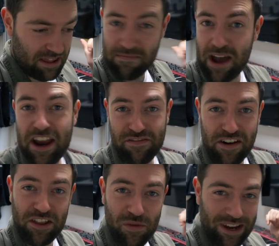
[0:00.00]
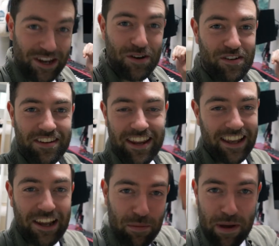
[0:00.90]
microphone that we use in
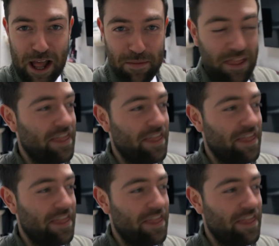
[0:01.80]
the little purple